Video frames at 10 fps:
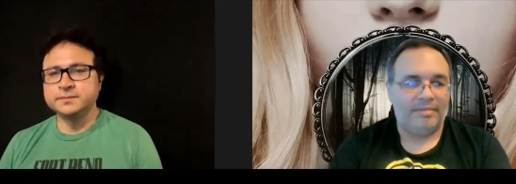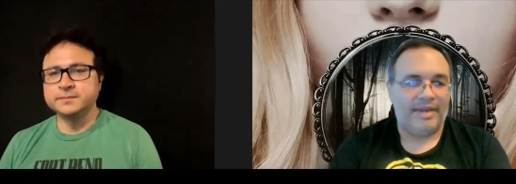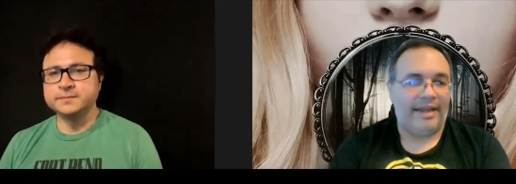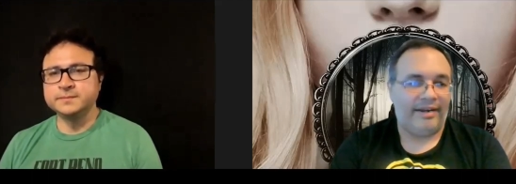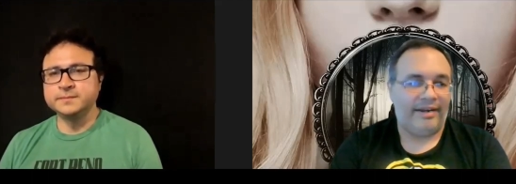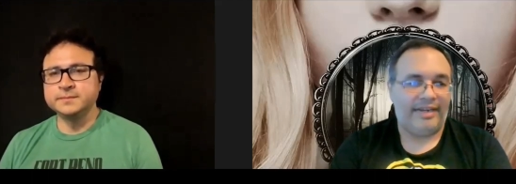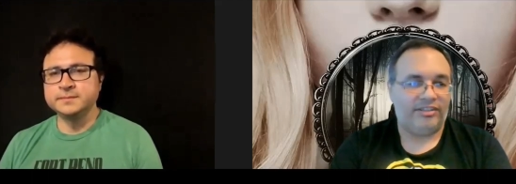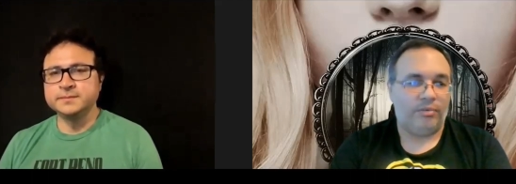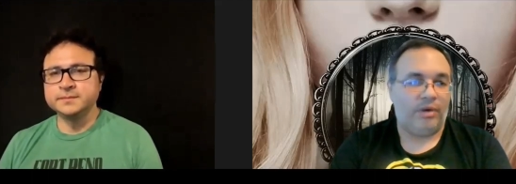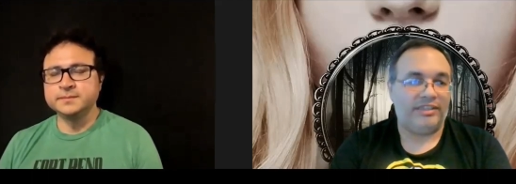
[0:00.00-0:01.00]
Speaker 1: But now hearing that
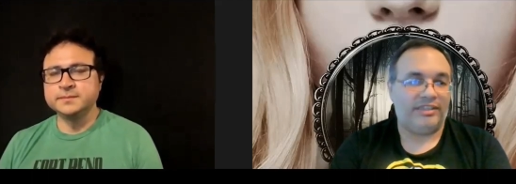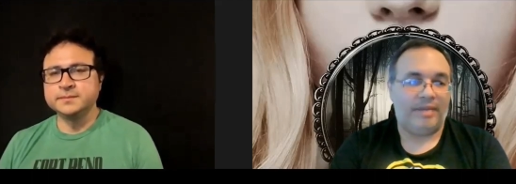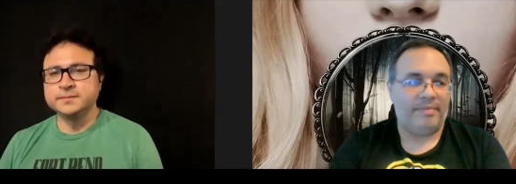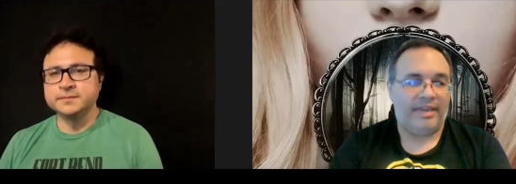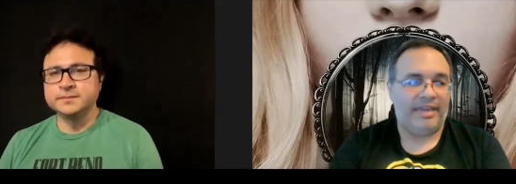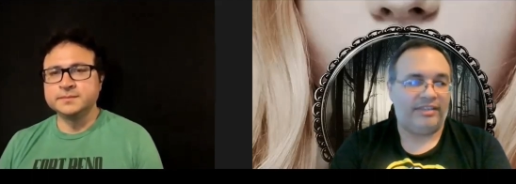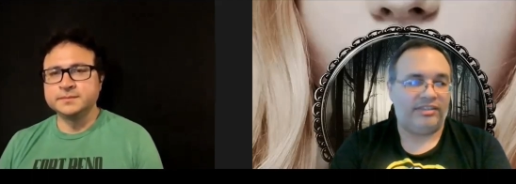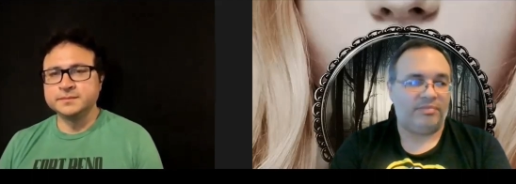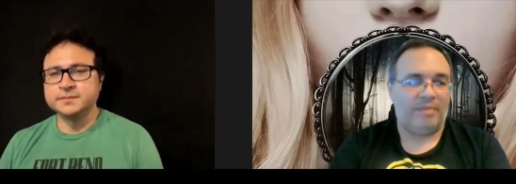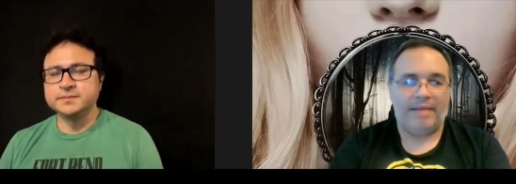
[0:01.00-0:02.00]
she wasn't, I mean,
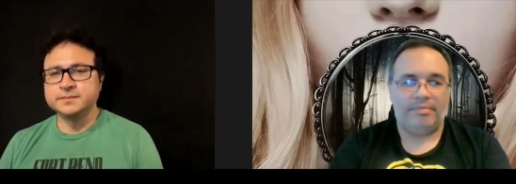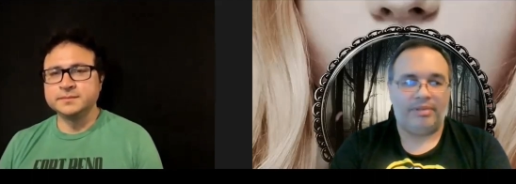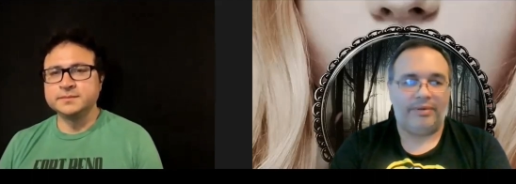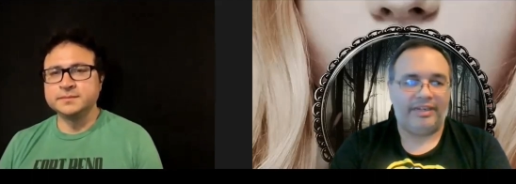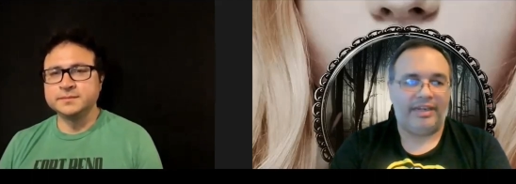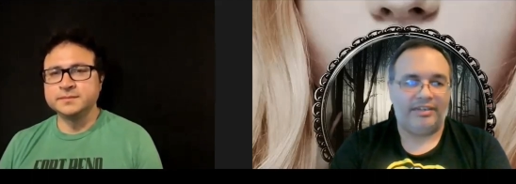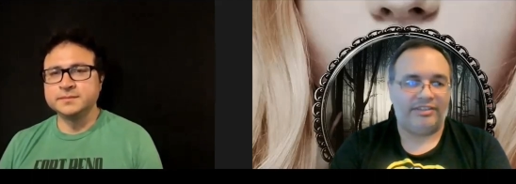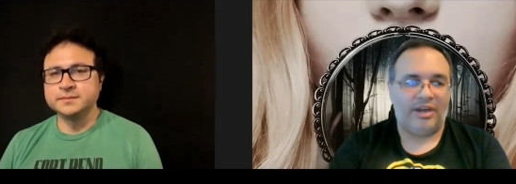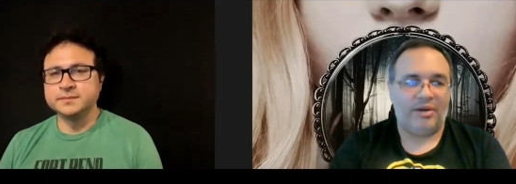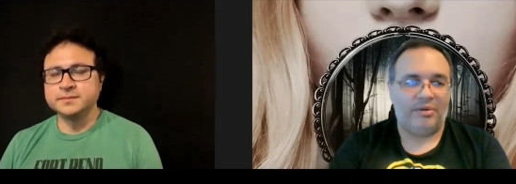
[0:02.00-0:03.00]
that's just mind blowing on
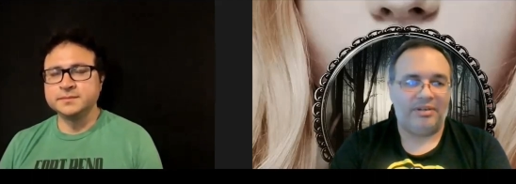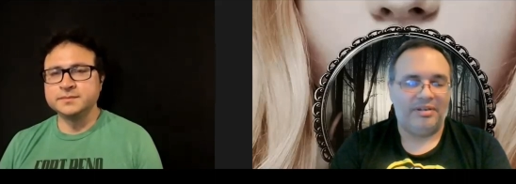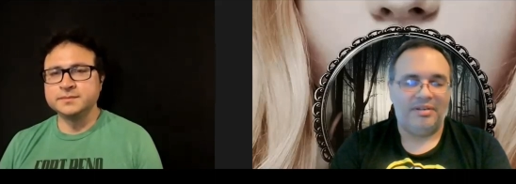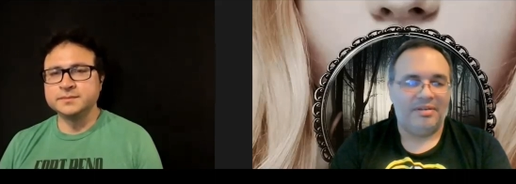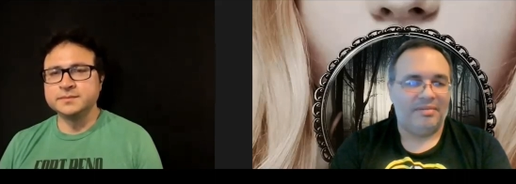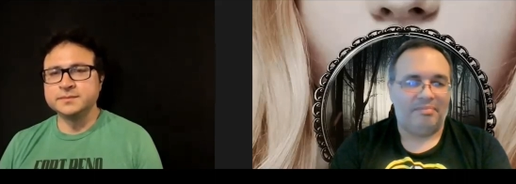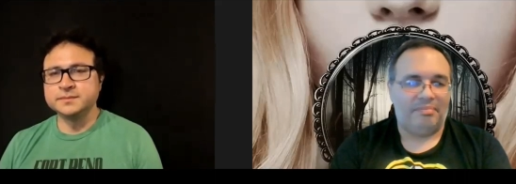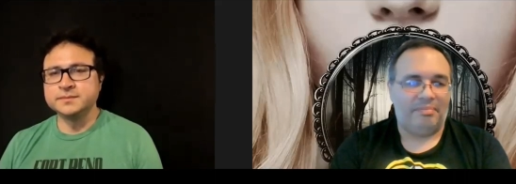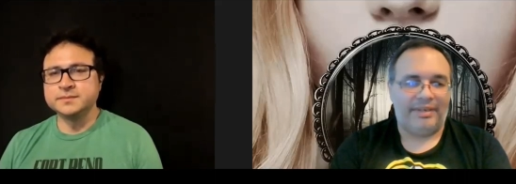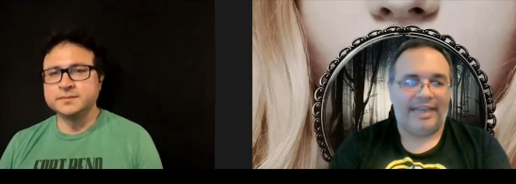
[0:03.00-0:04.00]
its own.
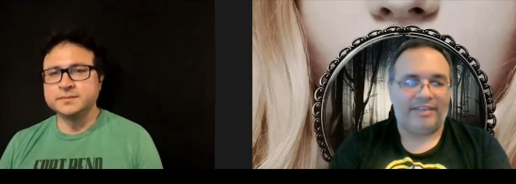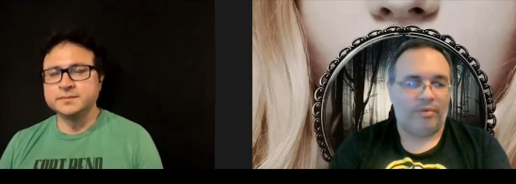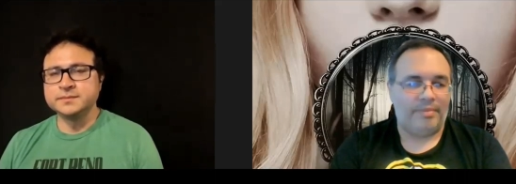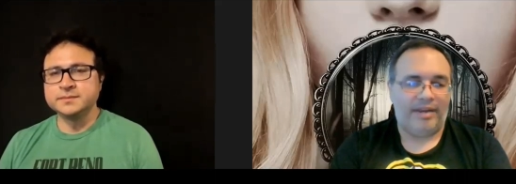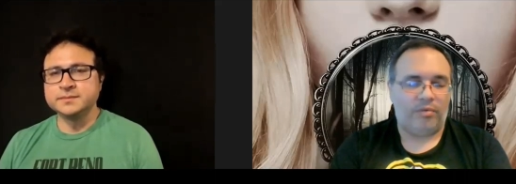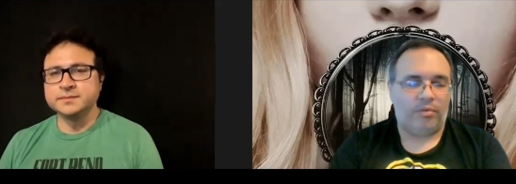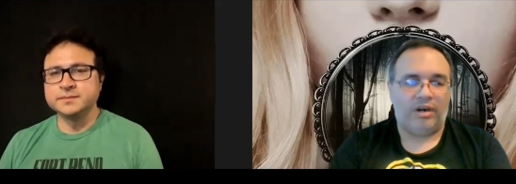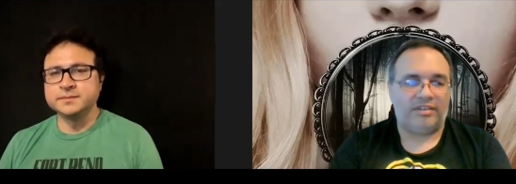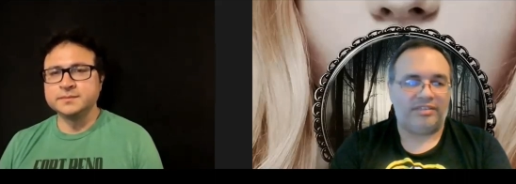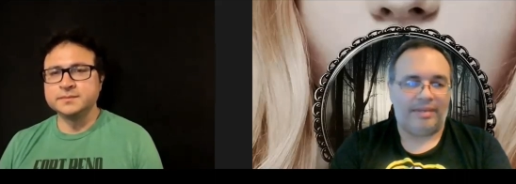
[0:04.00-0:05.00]
But that's what made it
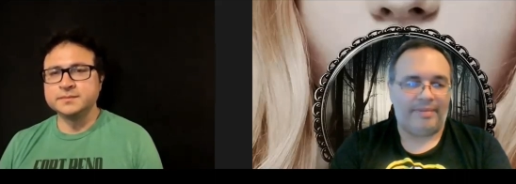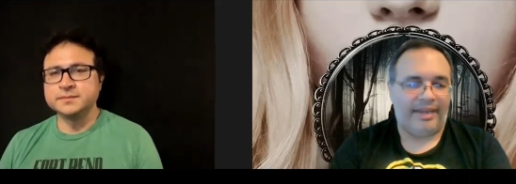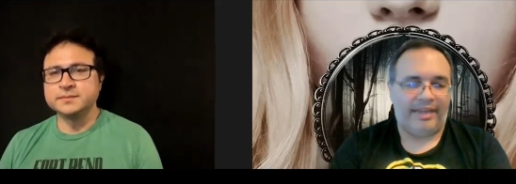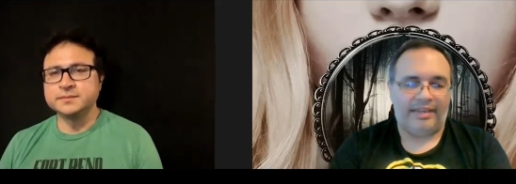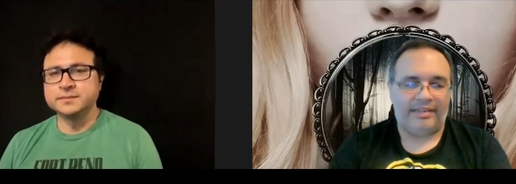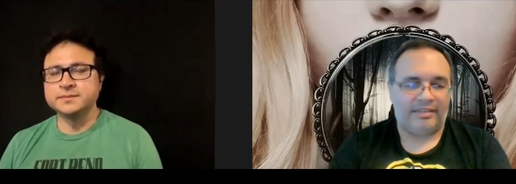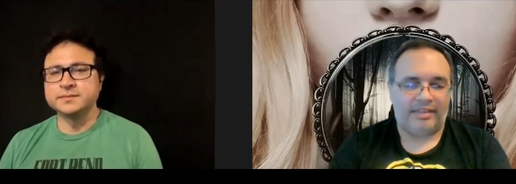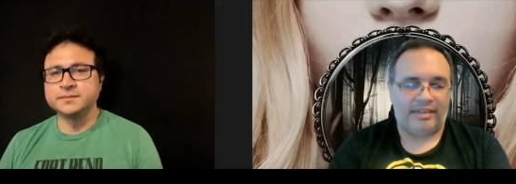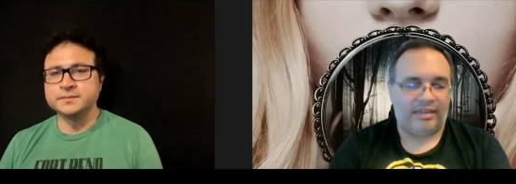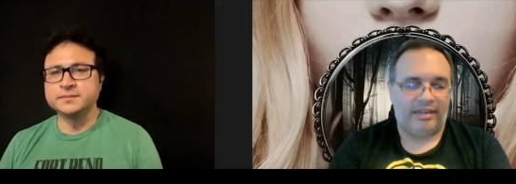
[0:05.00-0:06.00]
work. I mean,
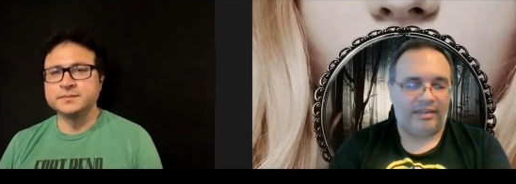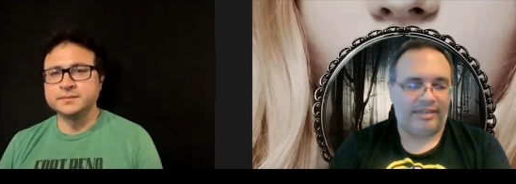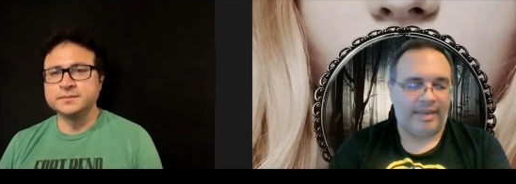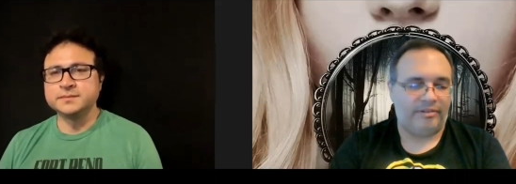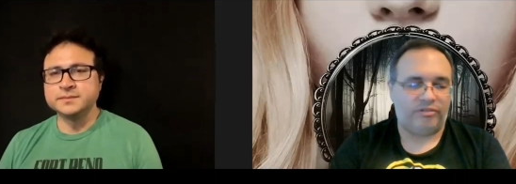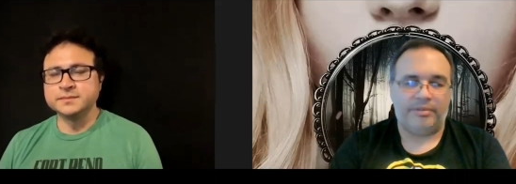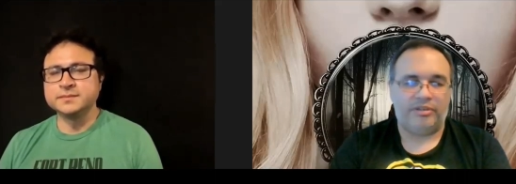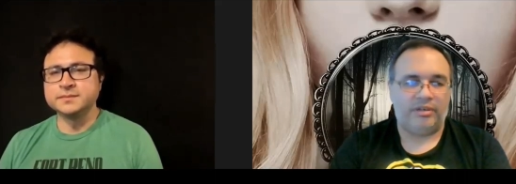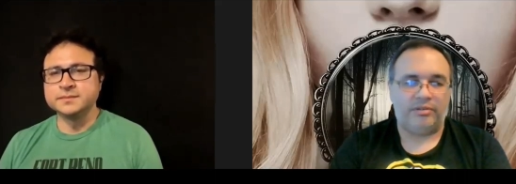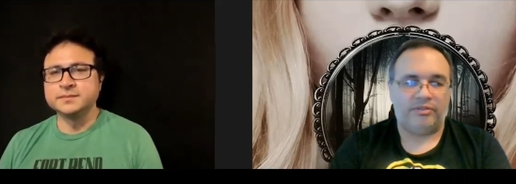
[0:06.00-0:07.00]
the, the chemistry
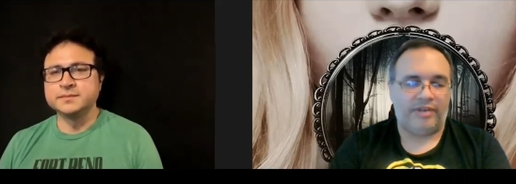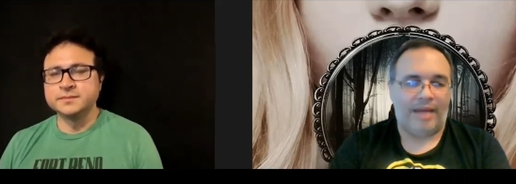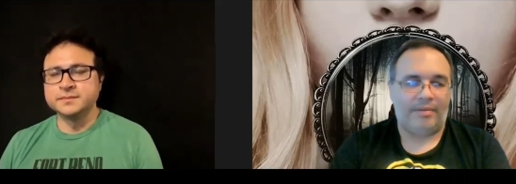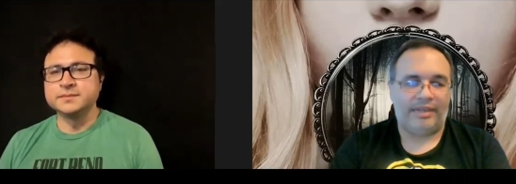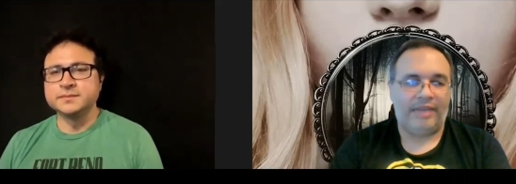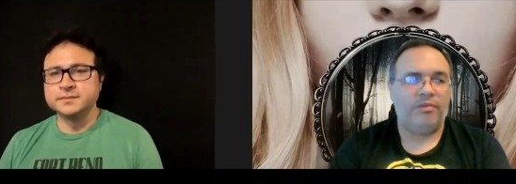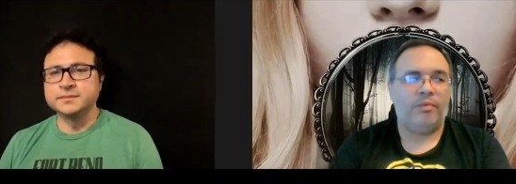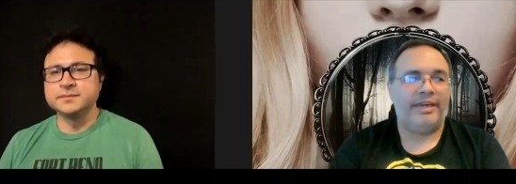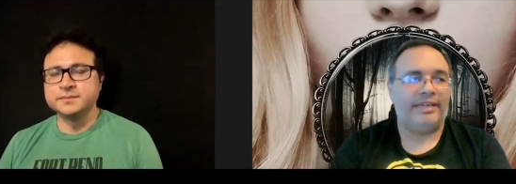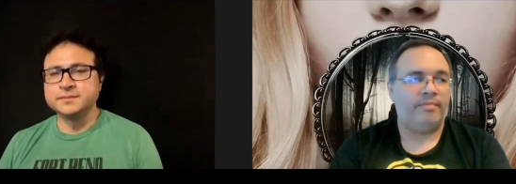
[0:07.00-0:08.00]
between them was phenomenal.
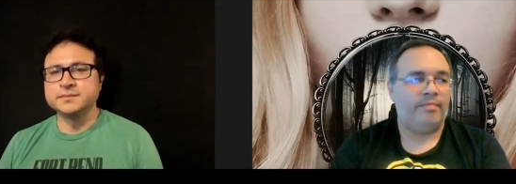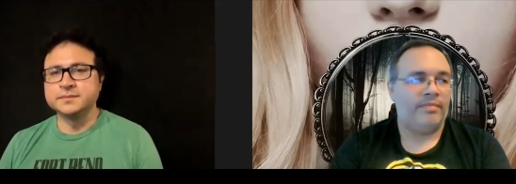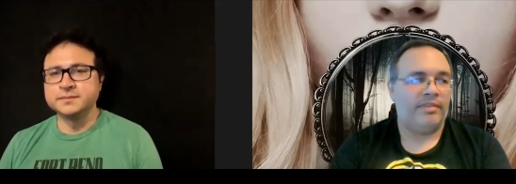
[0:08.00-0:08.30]
Even when it,